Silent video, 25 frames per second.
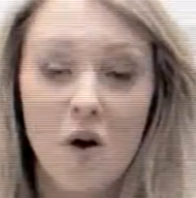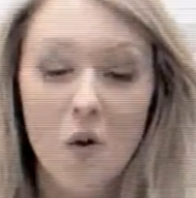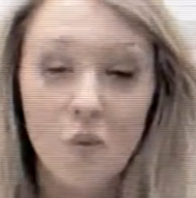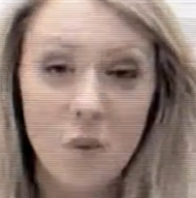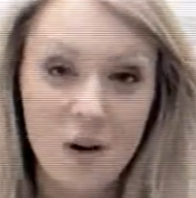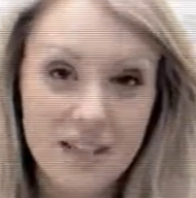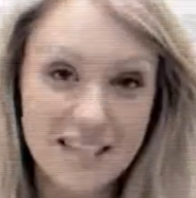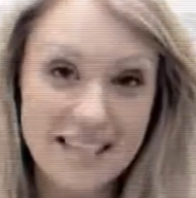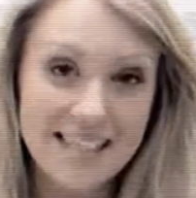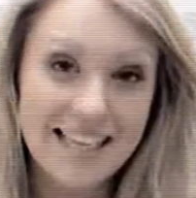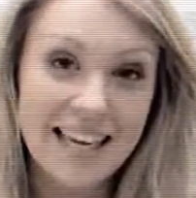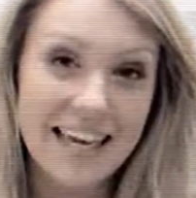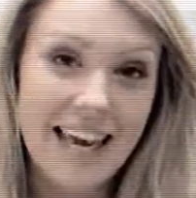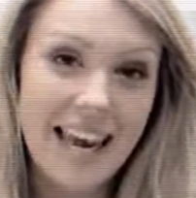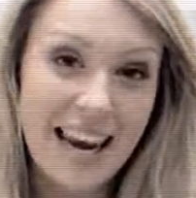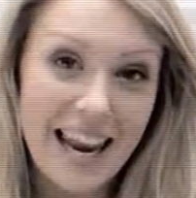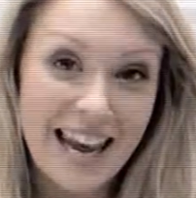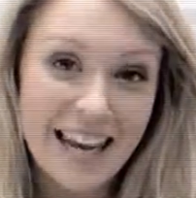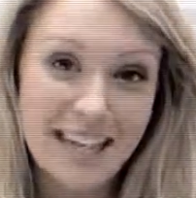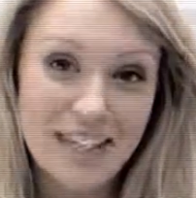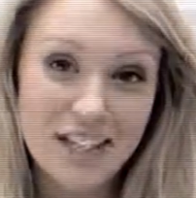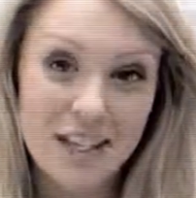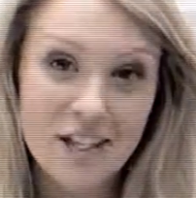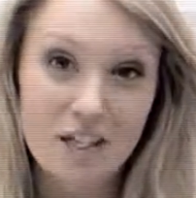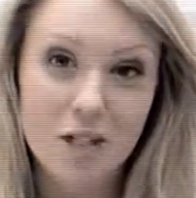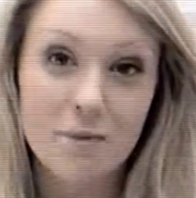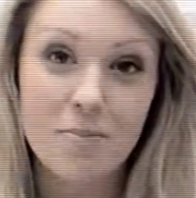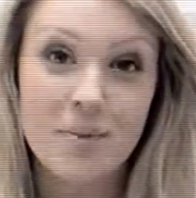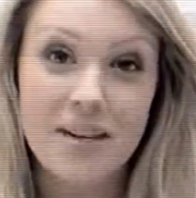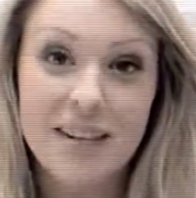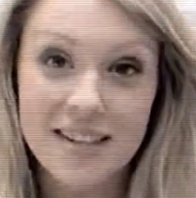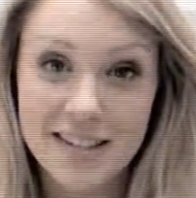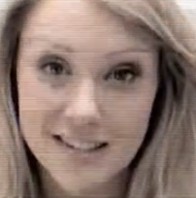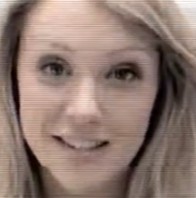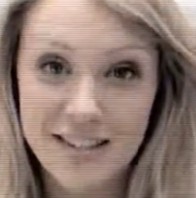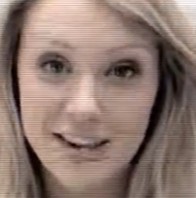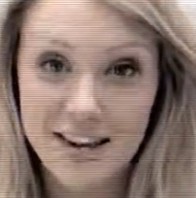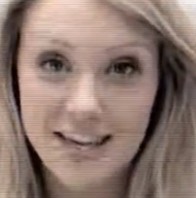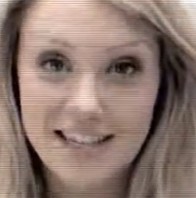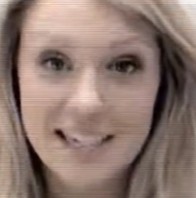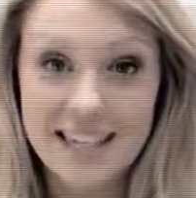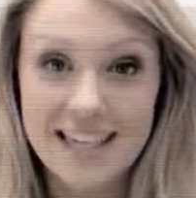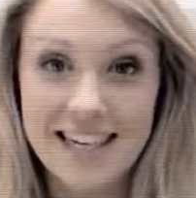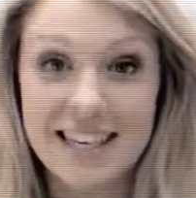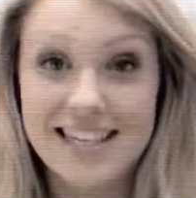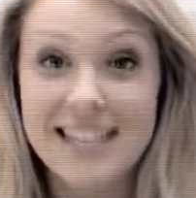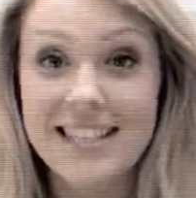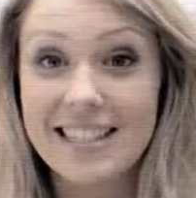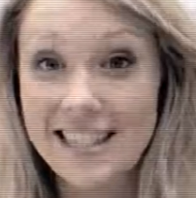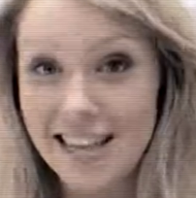Once the collection has been
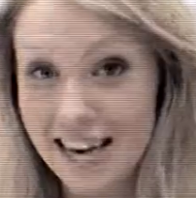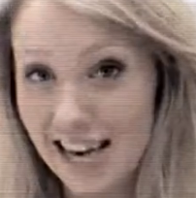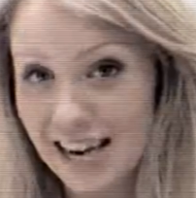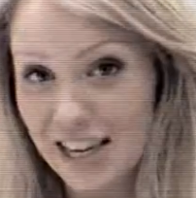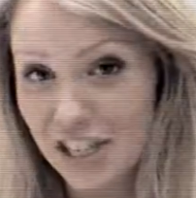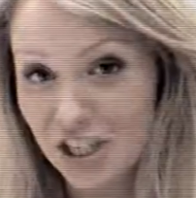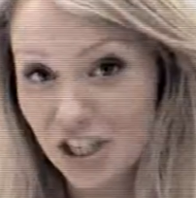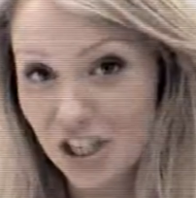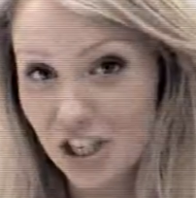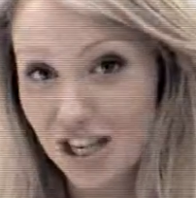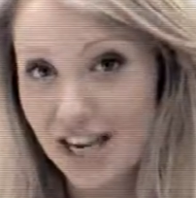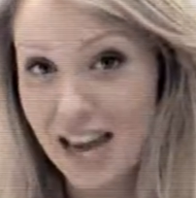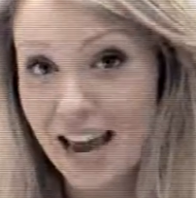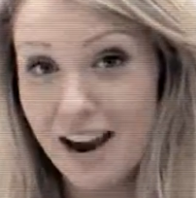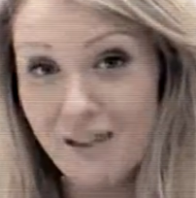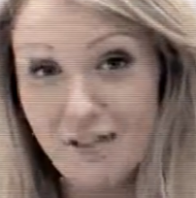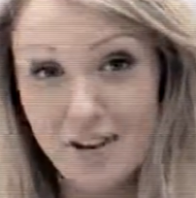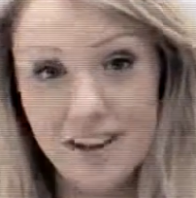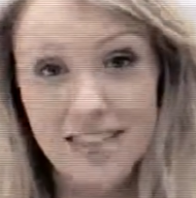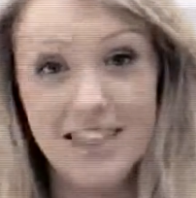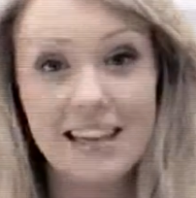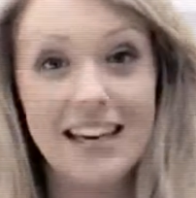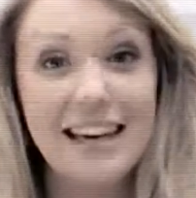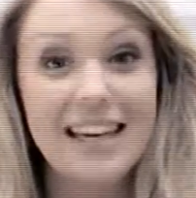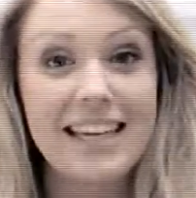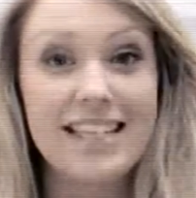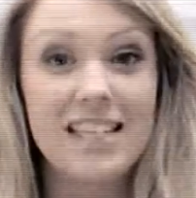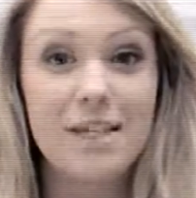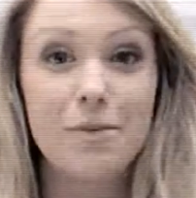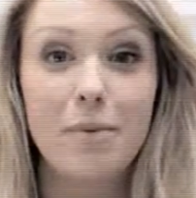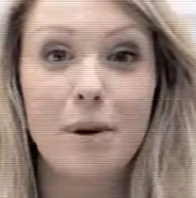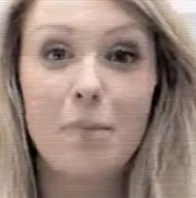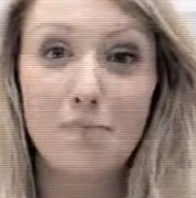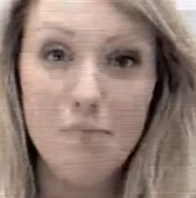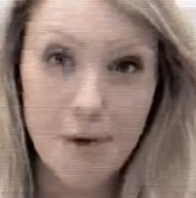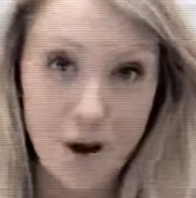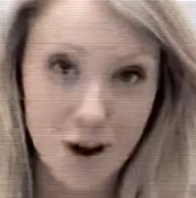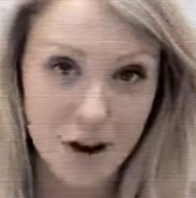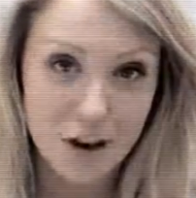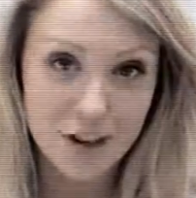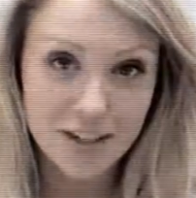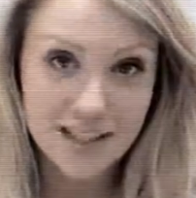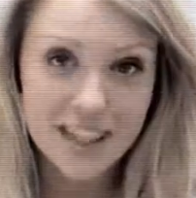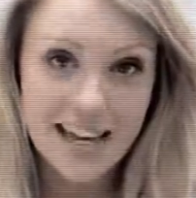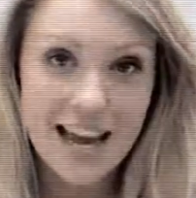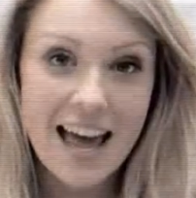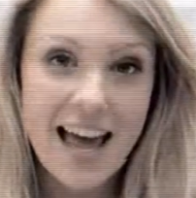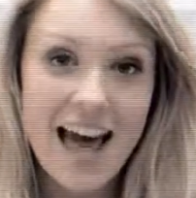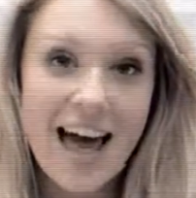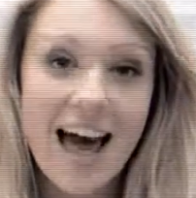decided in selection, everything needs to be
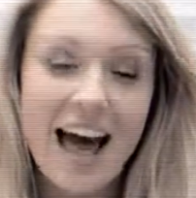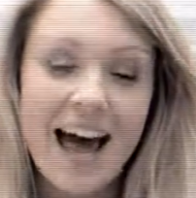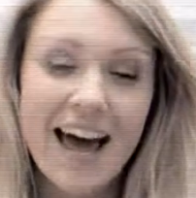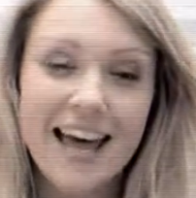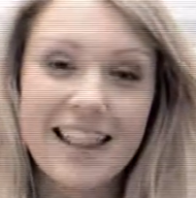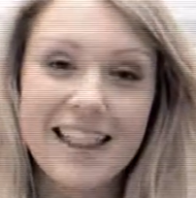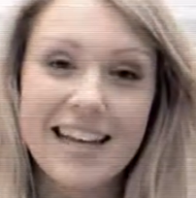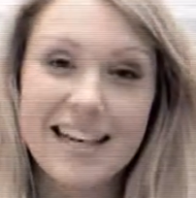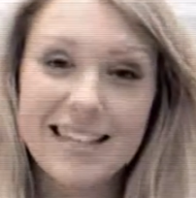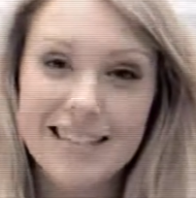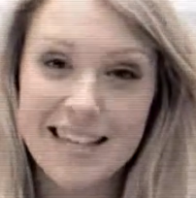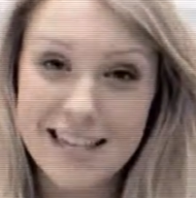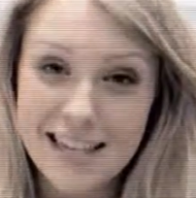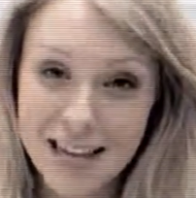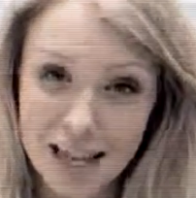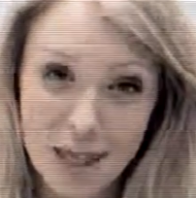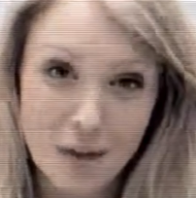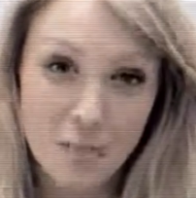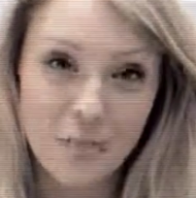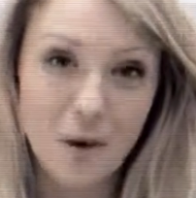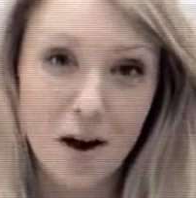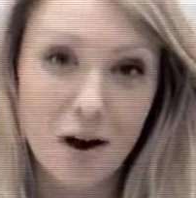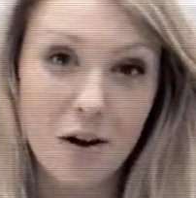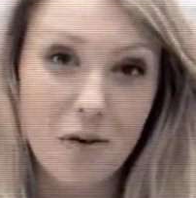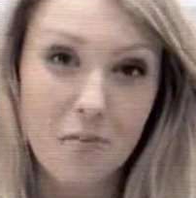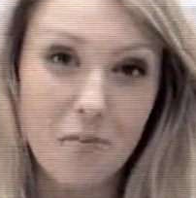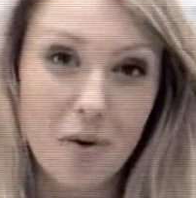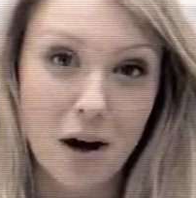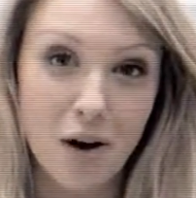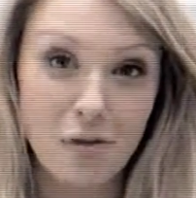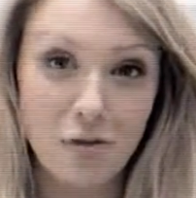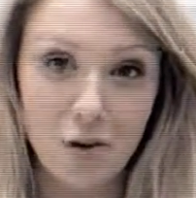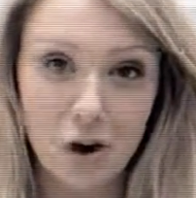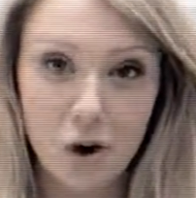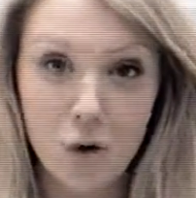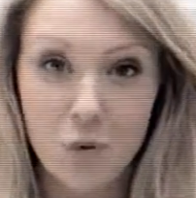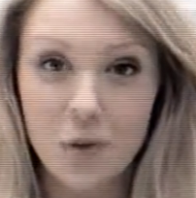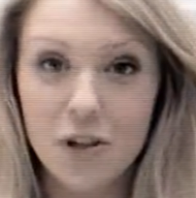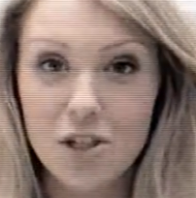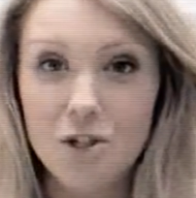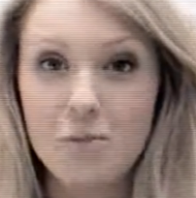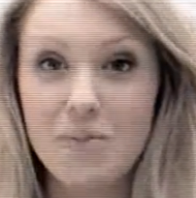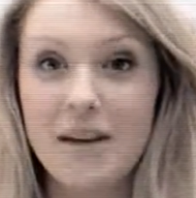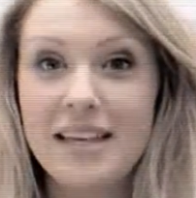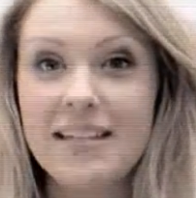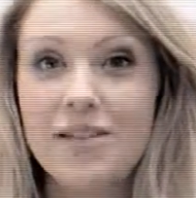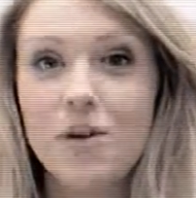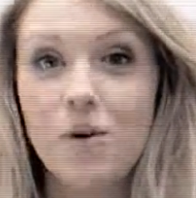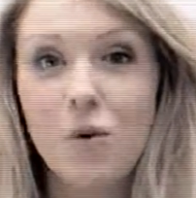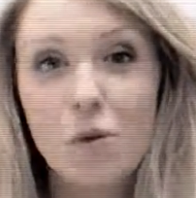booked, and that's another part of my role, which
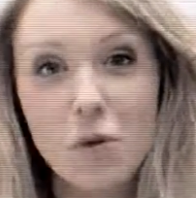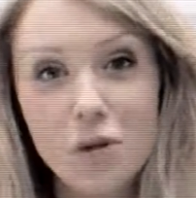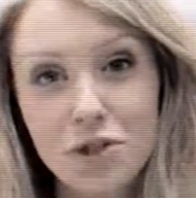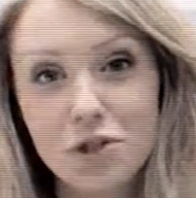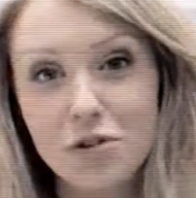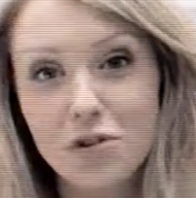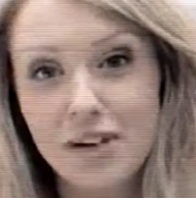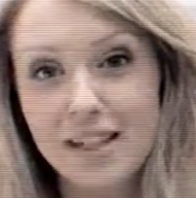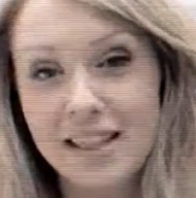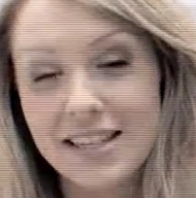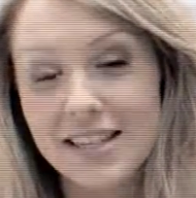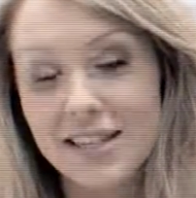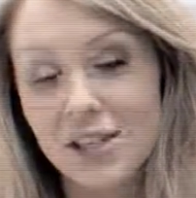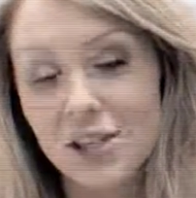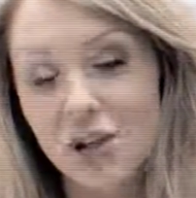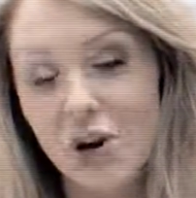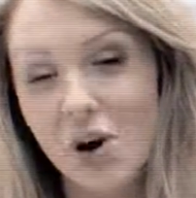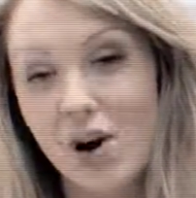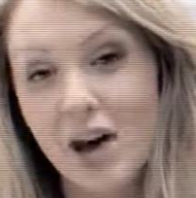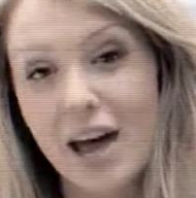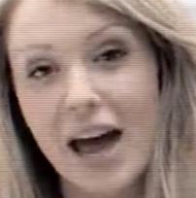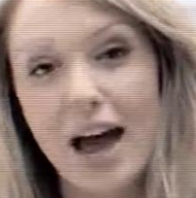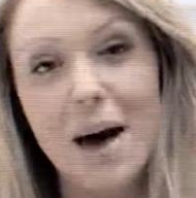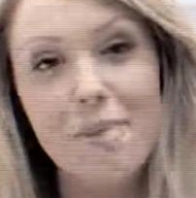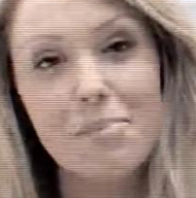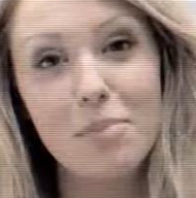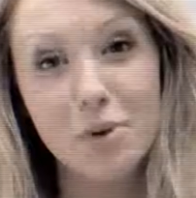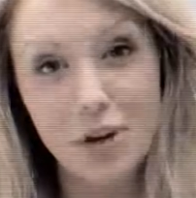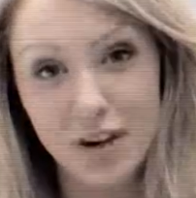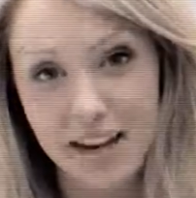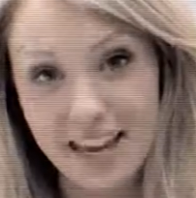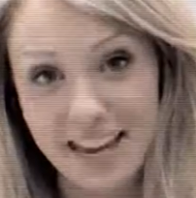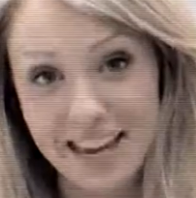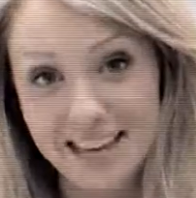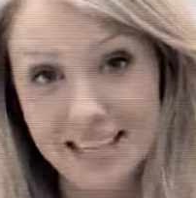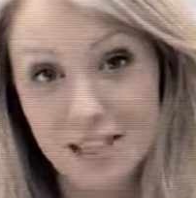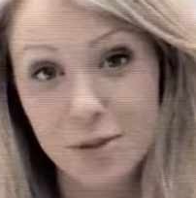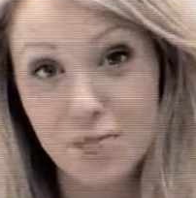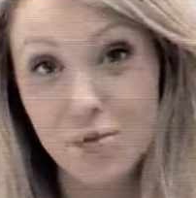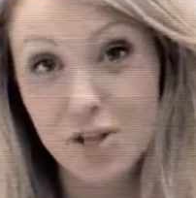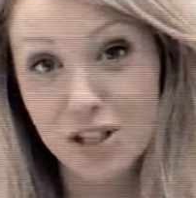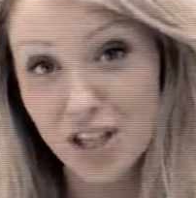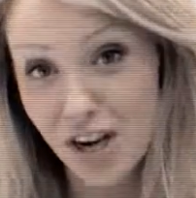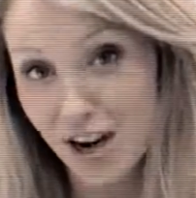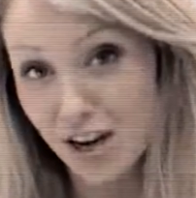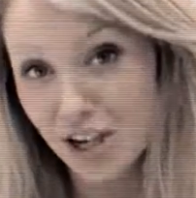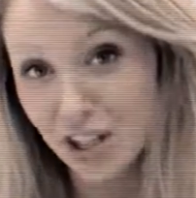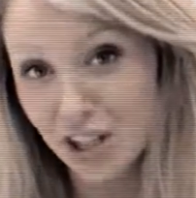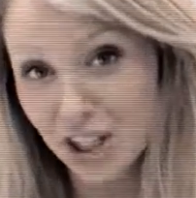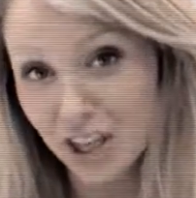means ordering the stock and putting it into
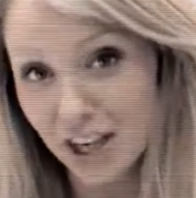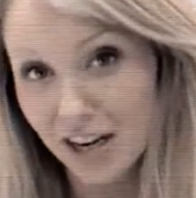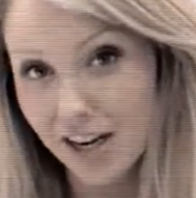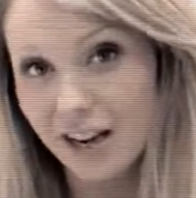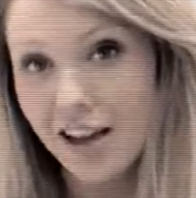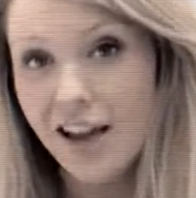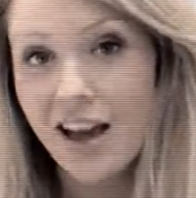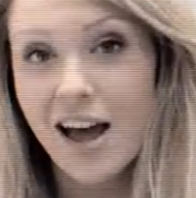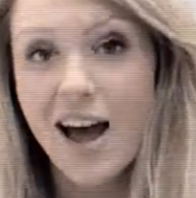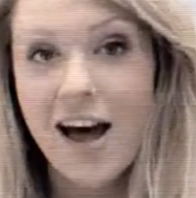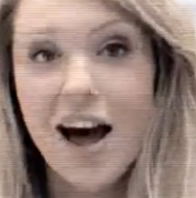production.